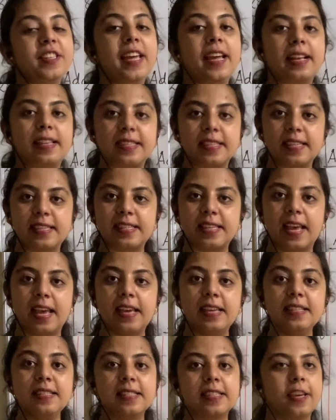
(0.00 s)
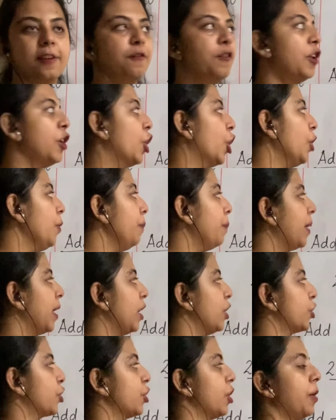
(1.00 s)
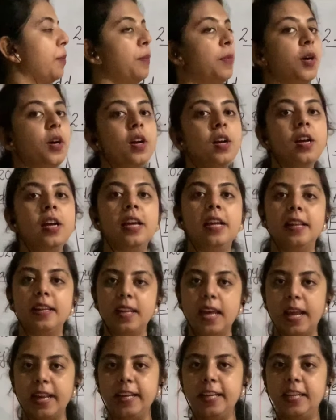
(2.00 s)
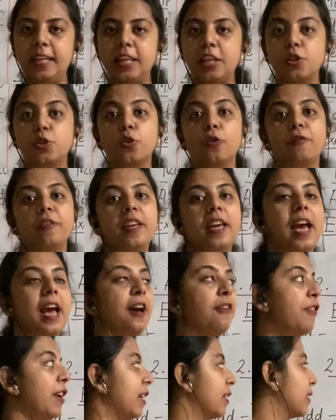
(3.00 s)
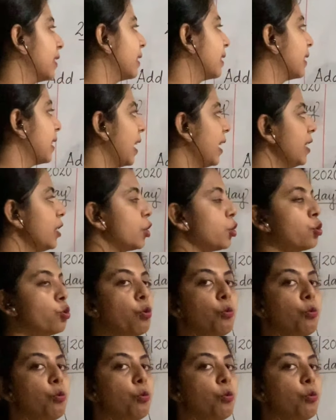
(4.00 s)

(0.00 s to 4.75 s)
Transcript: the exercise given on page number 90. So we have exercise